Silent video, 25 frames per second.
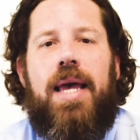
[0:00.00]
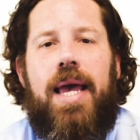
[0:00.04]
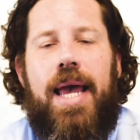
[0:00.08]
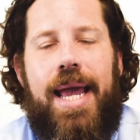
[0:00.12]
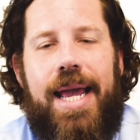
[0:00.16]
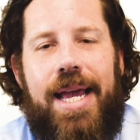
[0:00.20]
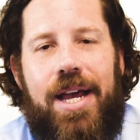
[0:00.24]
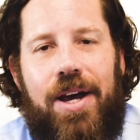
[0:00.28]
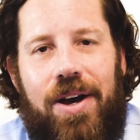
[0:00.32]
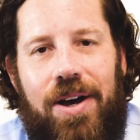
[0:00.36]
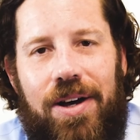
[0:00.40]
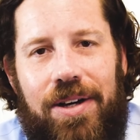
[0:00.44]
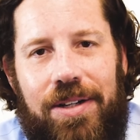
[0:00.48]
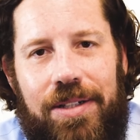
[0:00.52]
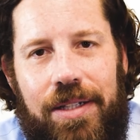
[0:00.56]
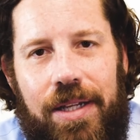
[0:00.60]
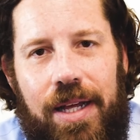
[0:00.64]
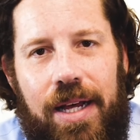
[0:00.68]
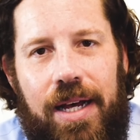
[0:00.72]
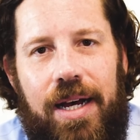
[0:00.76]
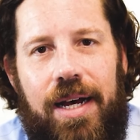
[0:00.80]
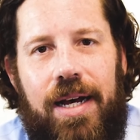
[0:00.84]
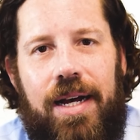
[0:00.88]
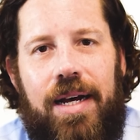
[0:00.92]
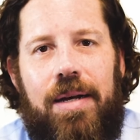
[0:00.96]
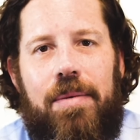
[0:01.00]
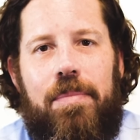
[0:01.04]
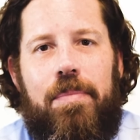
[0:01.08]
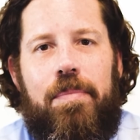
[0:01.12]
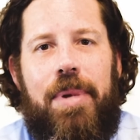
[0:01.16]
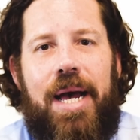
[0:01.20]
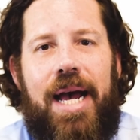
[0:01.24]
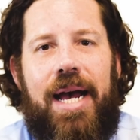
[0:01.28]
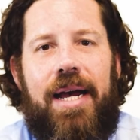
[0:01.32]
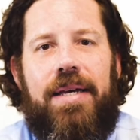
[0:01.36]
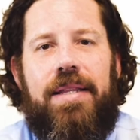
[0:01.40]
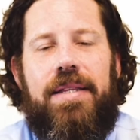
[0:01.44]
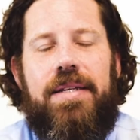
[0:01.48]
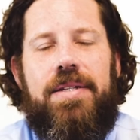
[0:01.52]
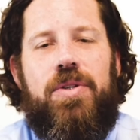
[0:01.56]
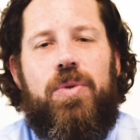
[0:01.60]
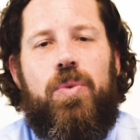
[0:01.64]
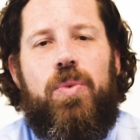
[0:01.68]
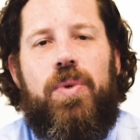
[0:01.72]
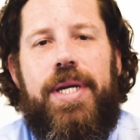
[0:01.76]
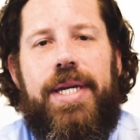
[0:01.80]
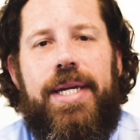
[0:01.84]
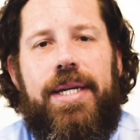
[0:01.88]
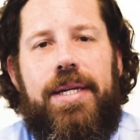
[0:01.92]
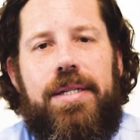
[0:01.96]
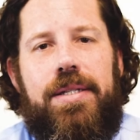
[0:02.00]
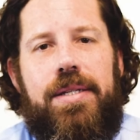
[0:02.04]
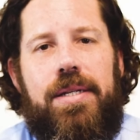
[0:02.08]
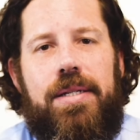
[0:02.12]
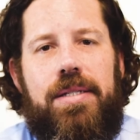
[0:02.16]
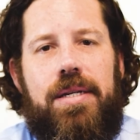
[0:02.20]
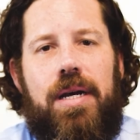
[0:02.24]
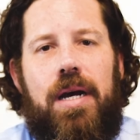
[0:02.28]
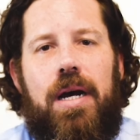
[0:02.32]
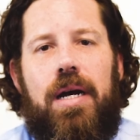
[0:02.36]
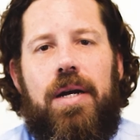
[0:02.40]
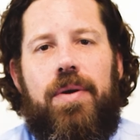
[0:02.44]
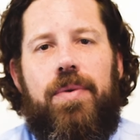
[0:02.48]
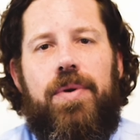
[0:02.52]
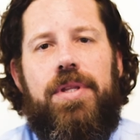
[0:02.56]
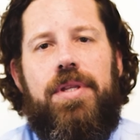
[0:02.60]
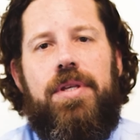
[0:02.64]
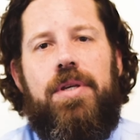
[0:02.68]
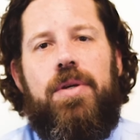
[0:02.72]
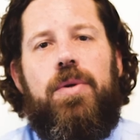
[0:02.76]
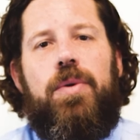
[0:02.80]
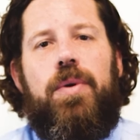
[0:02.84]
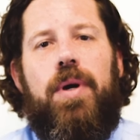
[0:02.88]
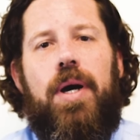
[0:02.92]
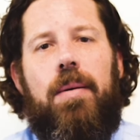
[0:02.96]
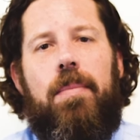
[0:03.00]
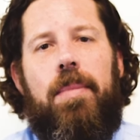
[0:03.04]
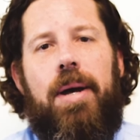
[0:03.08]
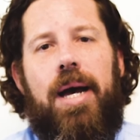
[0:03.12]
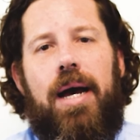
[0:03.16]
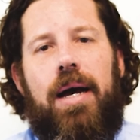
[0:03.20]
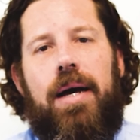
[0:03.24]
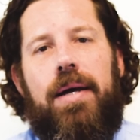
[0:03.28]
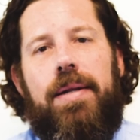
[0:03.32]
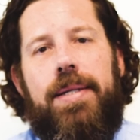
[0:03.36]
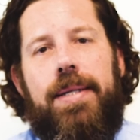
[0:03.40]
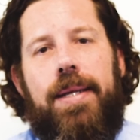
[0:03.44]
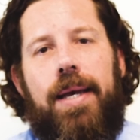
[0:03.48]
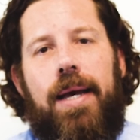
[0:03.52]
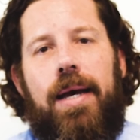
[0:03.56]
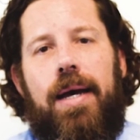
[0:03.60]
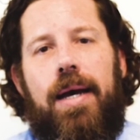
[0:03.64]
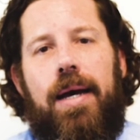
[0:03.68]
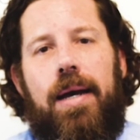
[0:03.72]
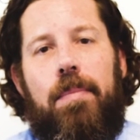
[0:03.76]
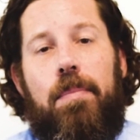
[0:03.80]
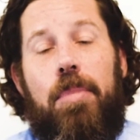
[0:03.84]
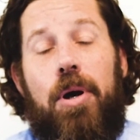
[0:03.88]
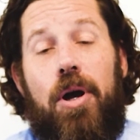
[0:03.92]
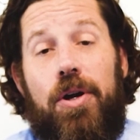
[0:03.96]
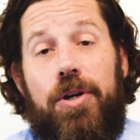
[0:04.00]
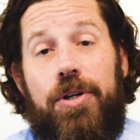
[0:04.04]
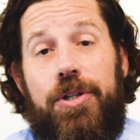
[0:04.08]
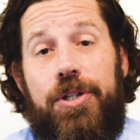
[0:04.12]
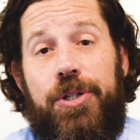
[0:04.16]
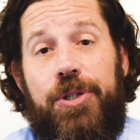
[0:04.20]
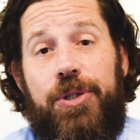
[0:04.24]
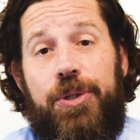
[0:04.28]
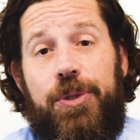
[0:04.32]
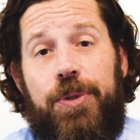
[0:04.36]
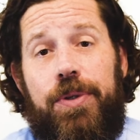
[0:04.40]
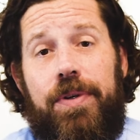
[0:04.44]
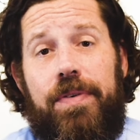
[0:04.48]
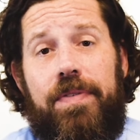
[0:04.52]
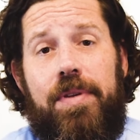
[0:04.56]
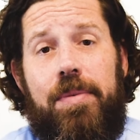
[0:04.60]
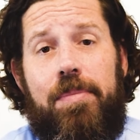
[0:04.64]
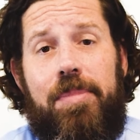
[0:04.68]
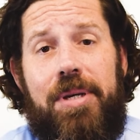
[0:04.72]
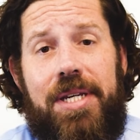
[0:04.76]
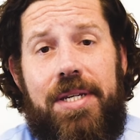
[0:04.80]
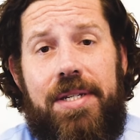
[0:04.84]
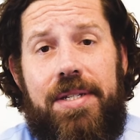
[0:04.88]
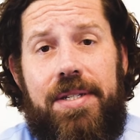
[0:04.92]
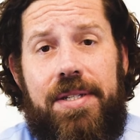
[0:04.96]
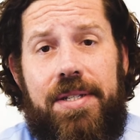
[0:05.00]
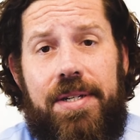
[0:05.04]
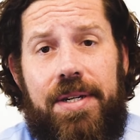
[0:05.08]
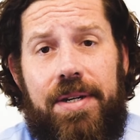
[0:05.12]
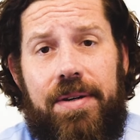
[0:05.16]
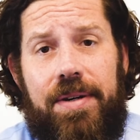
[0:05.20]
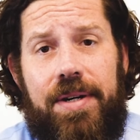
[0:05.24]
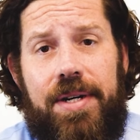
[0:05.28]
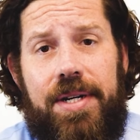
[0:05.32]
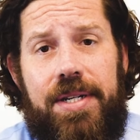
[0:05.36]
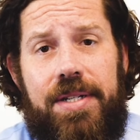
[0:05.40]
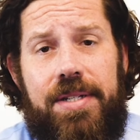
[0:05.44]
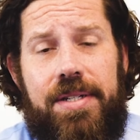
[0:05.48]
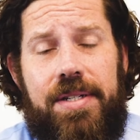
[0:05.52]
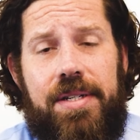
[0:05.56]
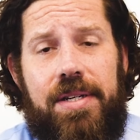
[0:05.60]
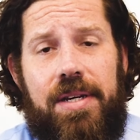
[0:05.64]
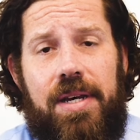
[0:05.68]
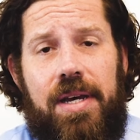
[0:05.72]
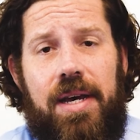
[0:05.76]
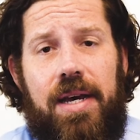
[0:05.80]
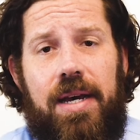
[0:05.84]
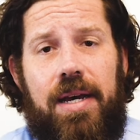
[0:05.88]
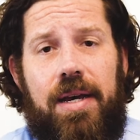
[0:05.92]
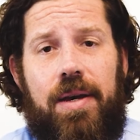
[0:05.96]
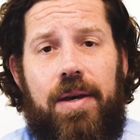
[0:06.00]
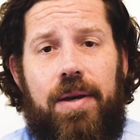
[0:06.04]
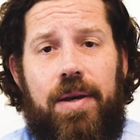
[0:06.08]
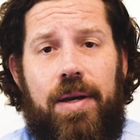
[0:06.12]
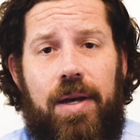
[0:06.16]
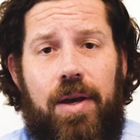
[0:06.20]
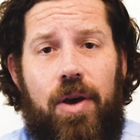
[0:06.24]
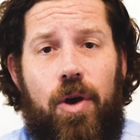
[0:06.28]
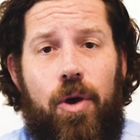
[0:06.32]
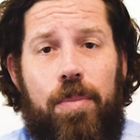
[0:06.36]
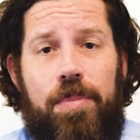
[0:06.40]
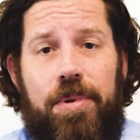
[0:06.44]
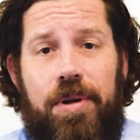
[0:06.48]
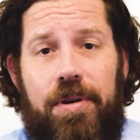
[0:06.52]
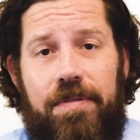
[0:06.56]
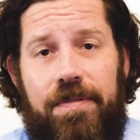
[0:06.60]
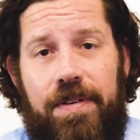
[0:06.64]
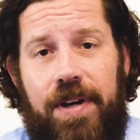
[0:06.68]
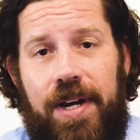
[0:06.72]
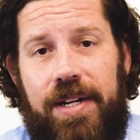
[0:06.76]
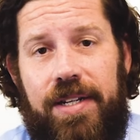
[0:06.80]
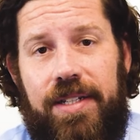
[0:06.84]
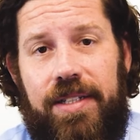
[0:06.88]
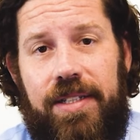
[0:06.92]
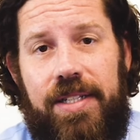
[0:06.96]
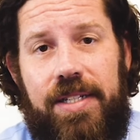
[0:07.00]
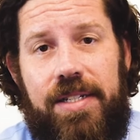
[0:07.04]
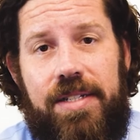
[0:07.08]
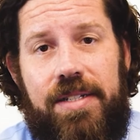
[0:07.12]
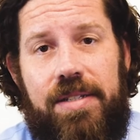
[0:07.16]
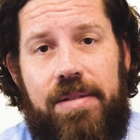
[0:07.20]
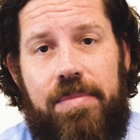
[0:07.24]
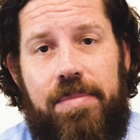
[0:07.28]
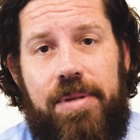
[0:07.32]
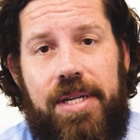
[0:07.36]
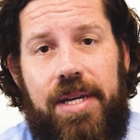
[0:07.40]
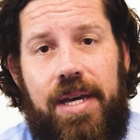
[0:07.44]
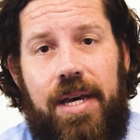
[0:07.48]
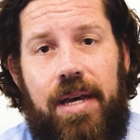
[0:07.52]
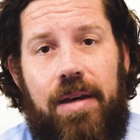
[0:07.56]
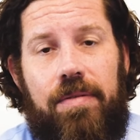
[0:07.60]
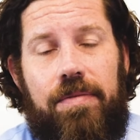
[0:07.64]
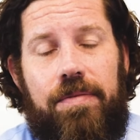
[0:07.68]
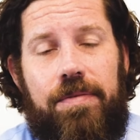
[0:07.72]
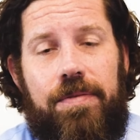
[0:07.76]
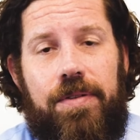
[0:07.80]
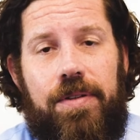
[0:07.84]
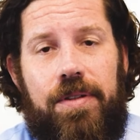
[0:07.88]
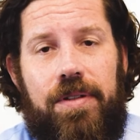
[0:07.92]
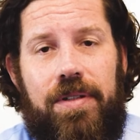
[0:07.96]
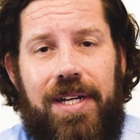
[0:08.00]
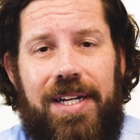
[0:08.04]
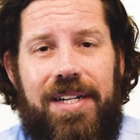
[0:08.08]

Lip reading: Hey all, back this week to talk with you about part 2 of the P.E.A.C.E series. Hope you're finding these to be helpful.